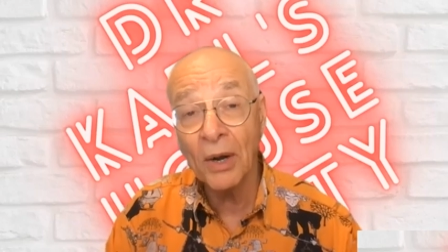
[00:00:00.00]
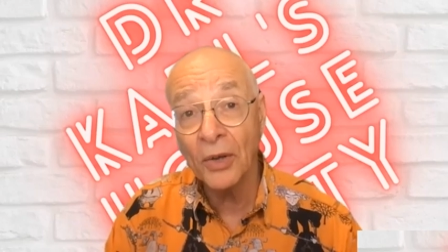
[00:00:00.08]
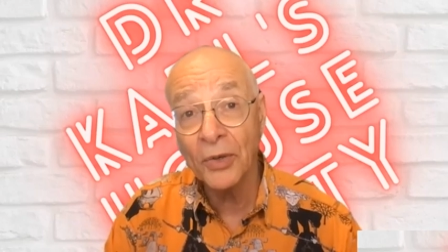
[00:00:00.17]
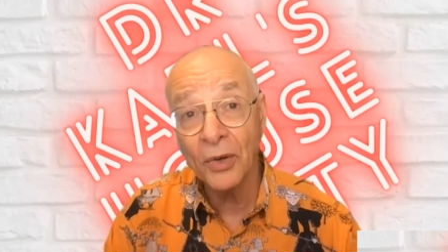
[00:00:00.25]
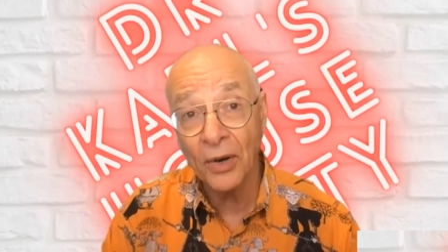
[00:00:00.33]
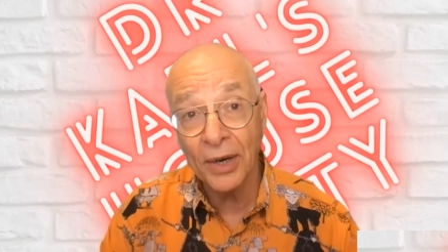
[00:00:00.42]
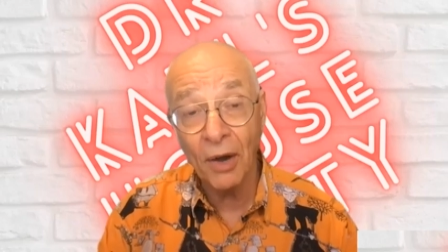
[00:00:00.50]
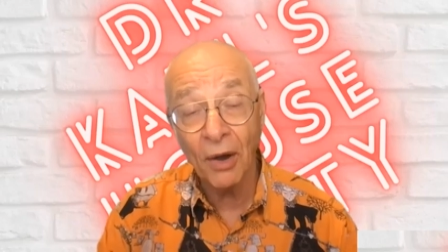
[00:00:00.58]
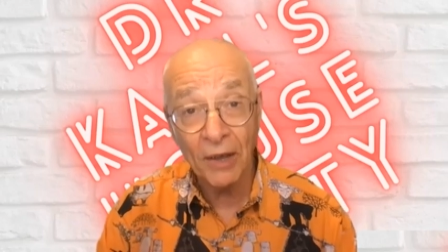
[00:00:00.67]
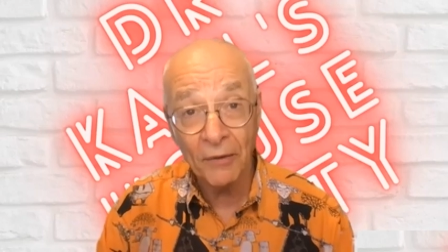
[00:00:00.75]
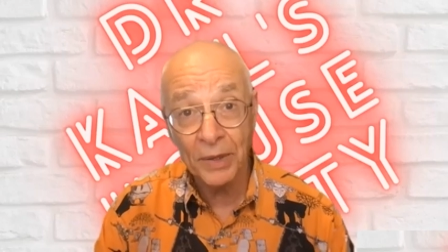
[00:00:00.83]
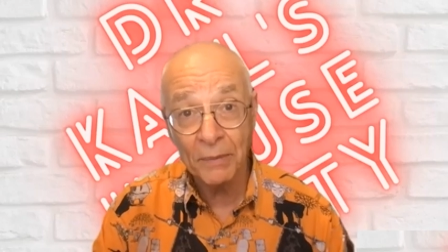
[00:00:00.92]
I do not know. I
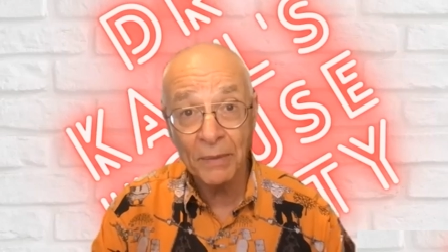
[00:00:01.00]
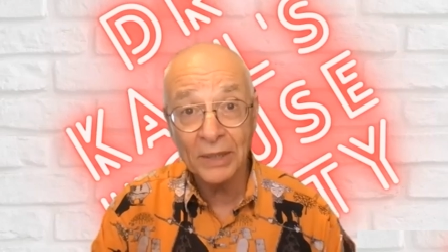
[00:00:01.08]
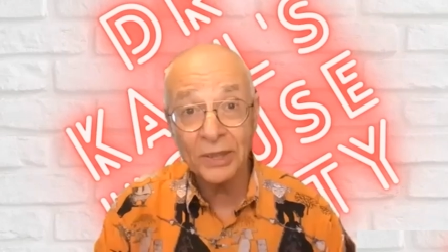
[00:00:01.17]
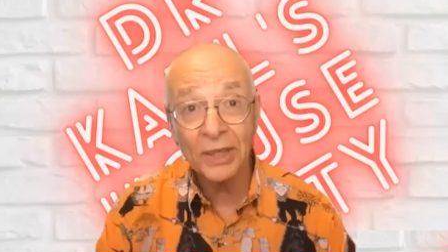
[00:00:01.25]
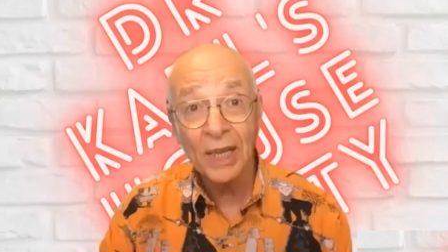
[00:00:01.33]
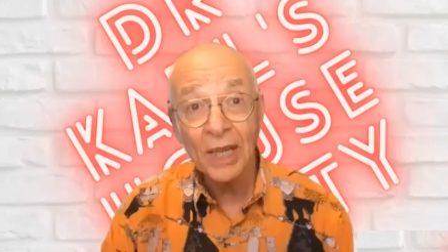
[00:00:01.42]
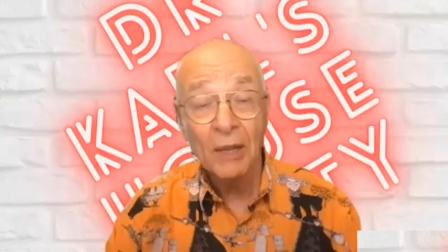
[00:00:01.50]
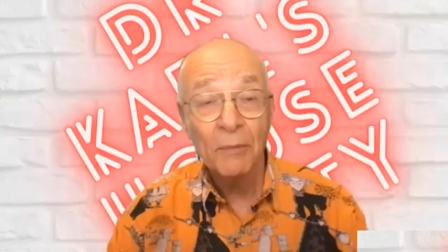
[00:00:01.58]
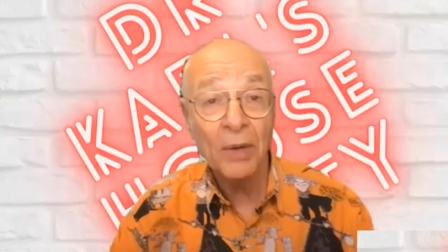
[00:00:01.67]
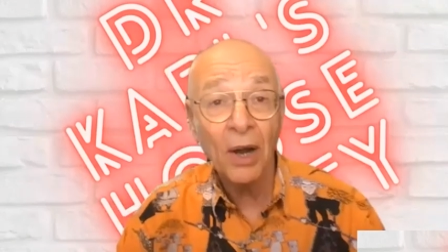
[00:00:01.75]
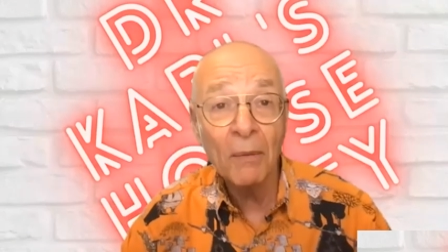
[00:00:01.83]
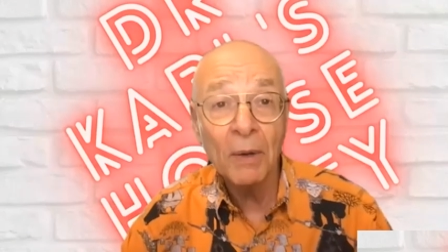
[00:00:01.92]
haven't been measured,
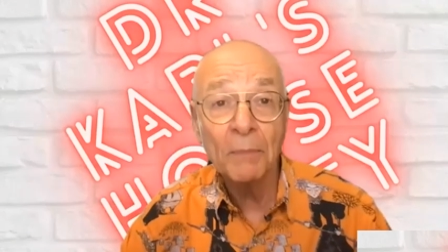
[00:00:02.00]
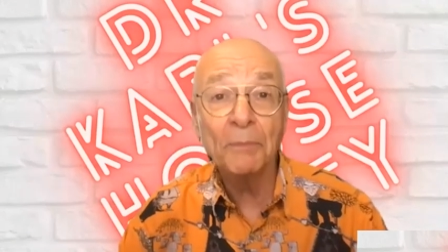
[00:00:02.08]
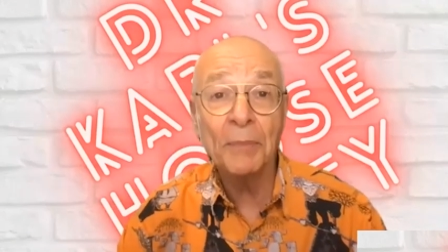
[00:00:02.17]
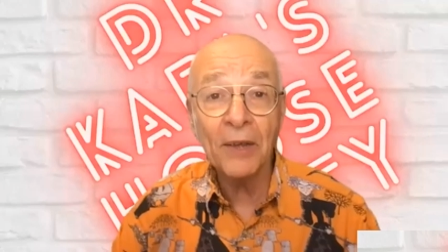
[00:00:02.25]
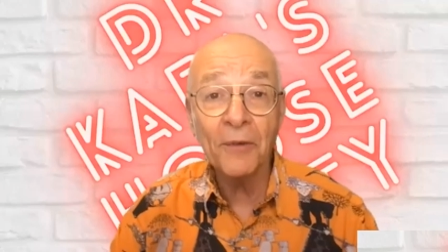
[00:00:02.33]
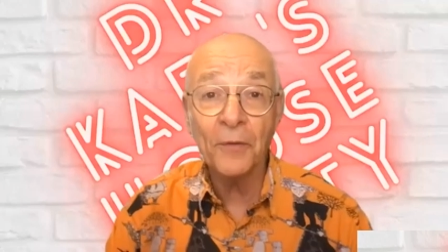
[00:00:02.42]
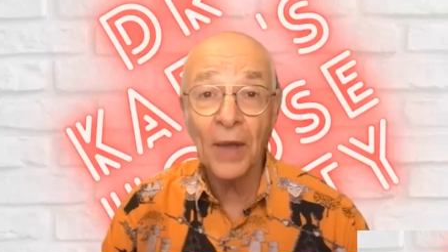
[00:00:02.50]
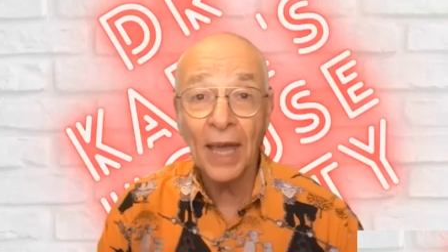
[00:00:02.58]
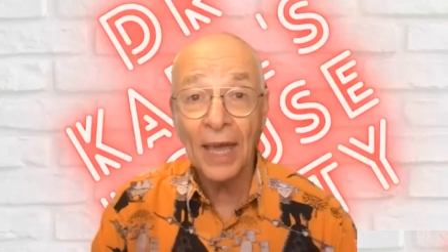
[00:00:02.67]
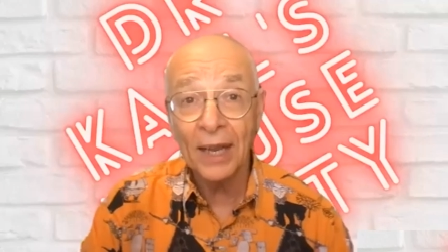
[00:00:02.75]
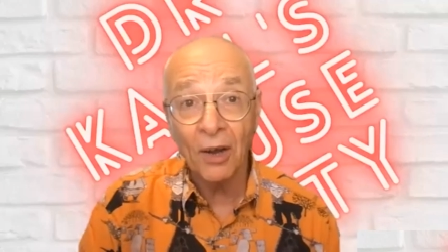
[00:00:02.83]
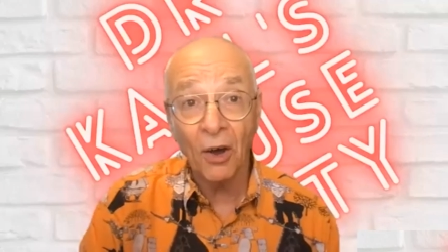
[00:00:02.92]
but I'm a big
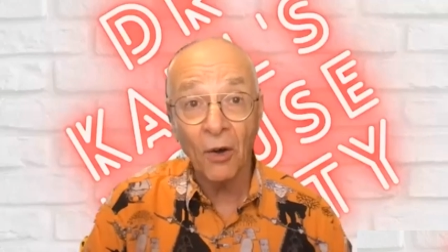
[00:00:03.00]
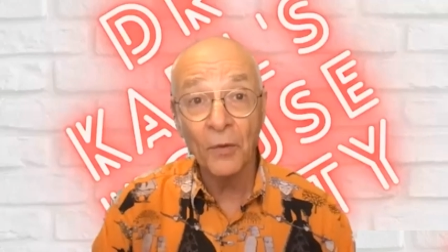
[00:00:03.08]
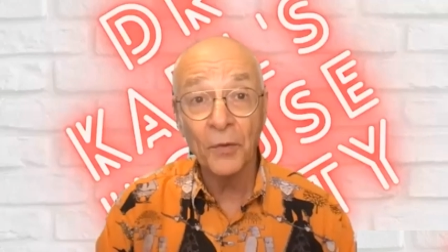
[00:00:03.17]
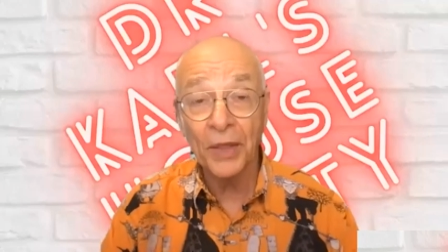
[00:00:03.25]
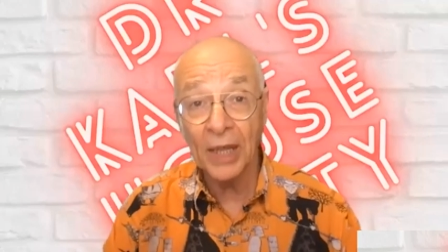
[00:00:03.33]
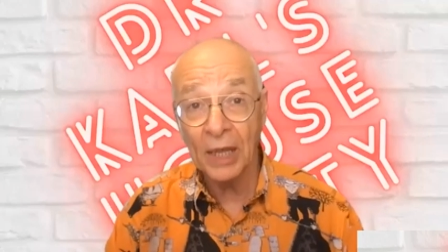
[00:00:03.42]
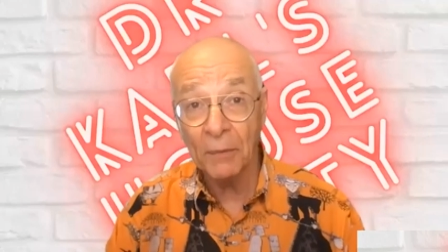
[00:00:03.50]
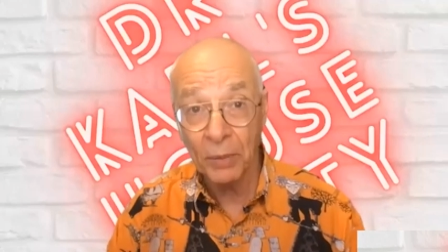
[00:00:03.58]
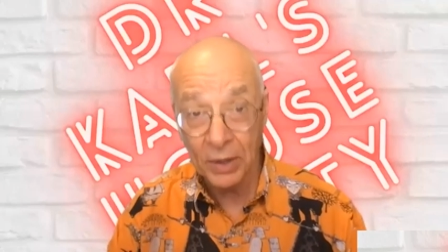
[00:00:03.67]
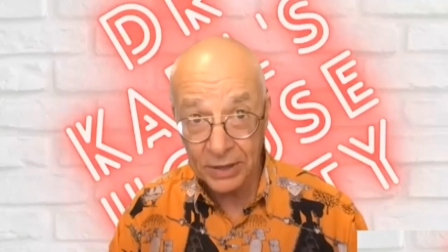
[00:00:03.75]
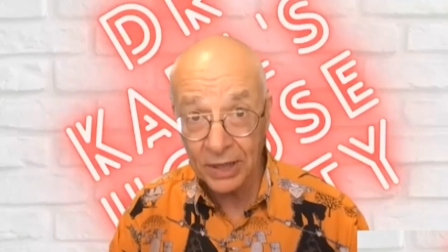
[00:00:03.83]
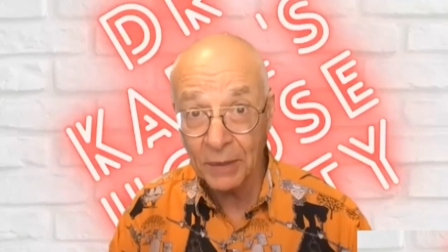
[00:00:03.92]
fan of the
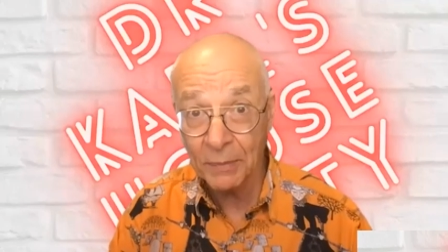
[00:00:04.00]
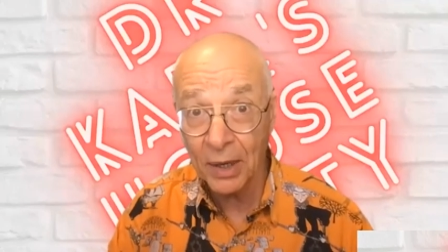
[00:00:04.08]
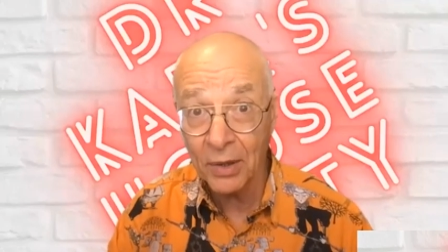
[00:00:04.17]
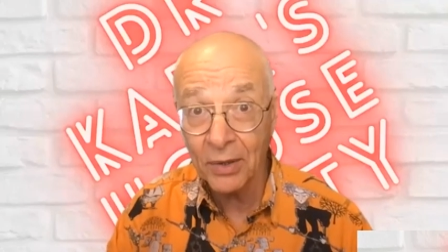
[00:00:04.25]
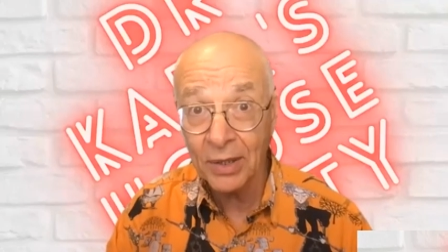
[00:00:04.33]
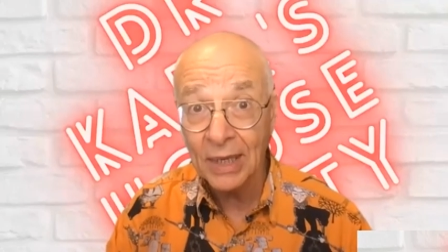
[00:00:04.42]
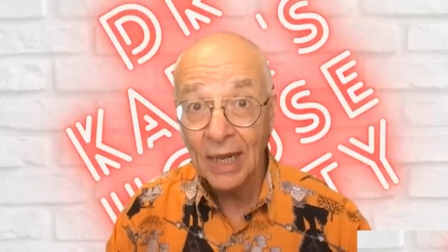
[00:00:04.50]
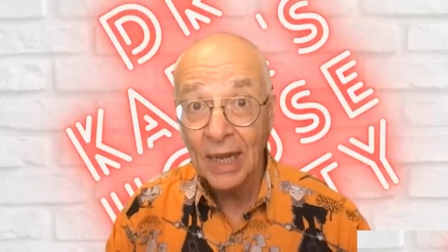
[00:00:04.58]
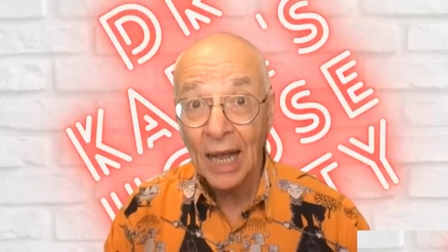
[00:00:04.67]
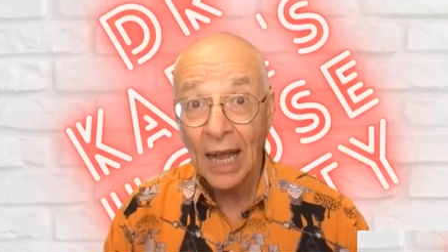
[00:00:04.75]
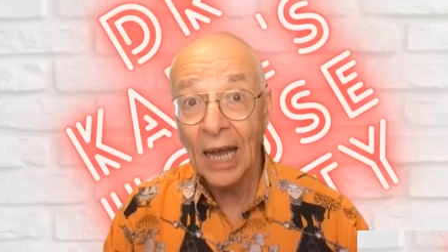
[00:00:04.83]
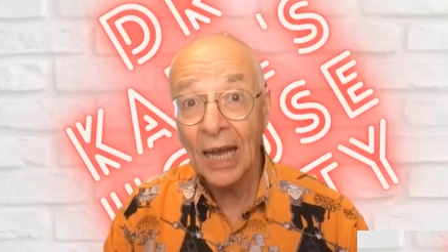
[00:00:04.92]
placebo,
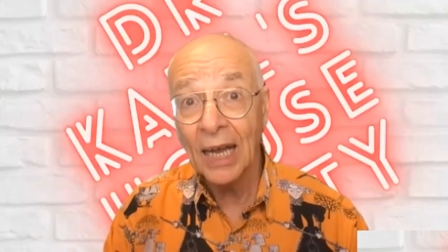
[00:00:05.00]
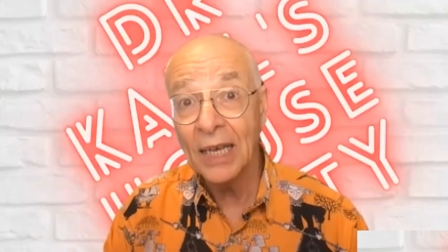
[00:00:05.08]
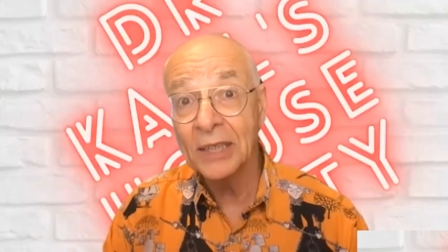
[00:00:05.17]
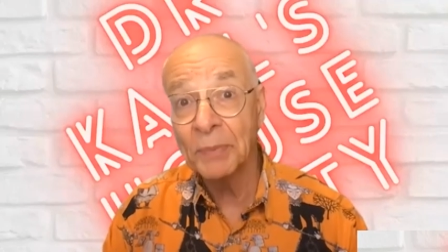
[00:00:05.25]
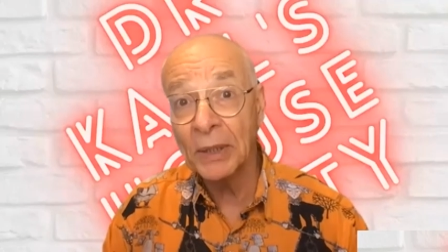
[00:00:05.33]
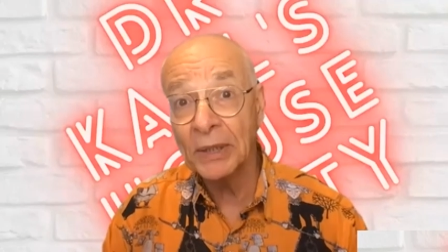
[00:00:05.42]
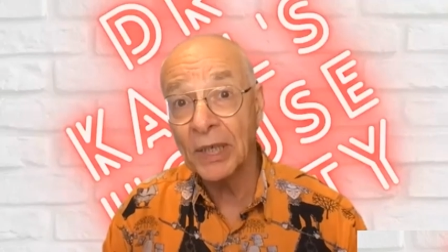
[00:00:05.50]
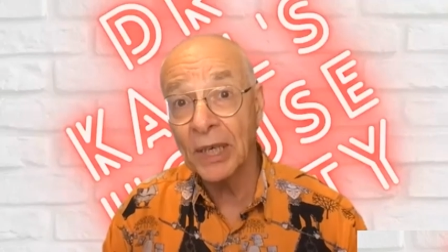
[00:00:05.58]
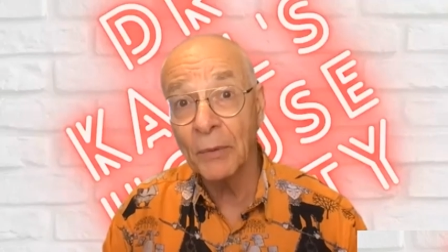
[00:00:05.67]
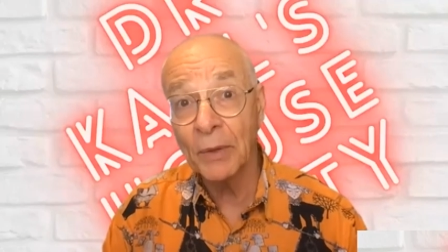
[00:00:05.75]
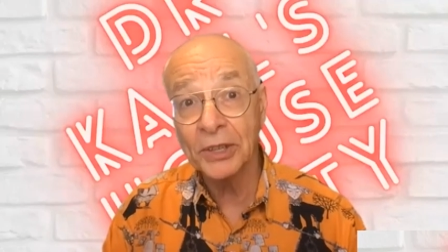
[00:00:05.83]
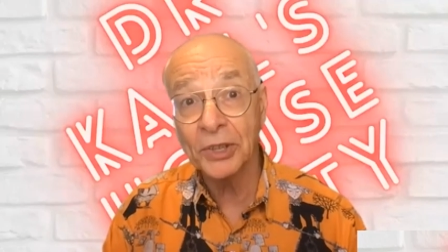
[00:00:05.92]
especially
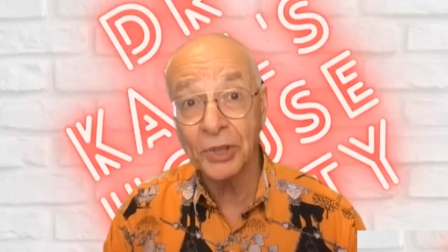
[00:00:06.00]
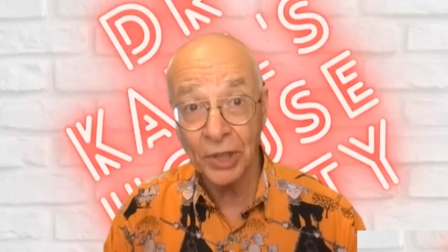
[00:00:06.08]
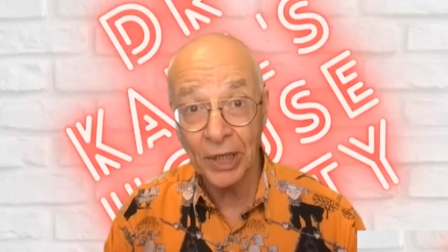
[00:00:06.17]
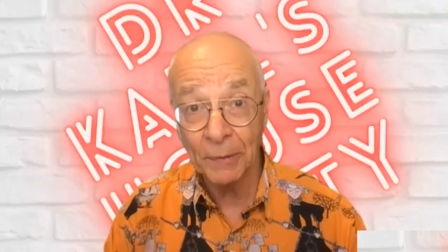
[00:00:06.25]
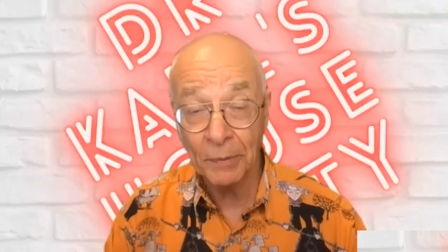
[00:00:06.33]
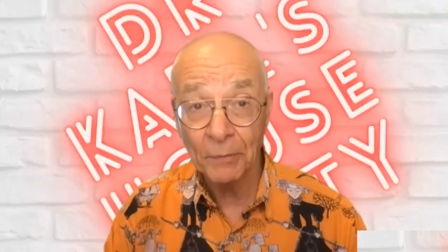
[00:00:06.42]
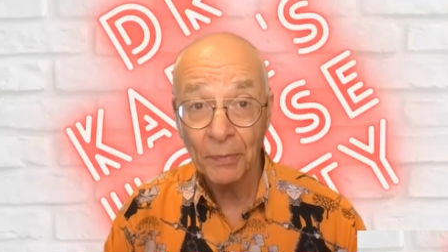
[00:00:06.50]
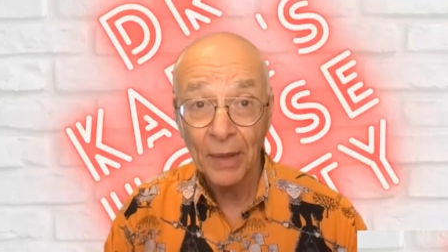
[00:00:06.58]
when it's cheap.